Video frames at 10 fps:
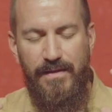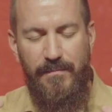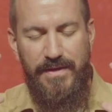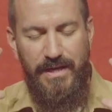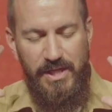
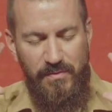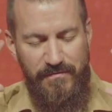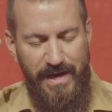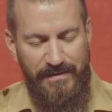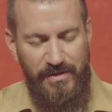that because
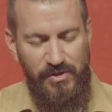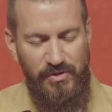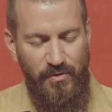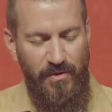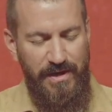we've got this
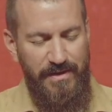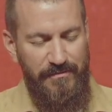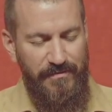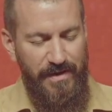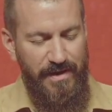story
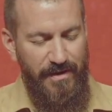of,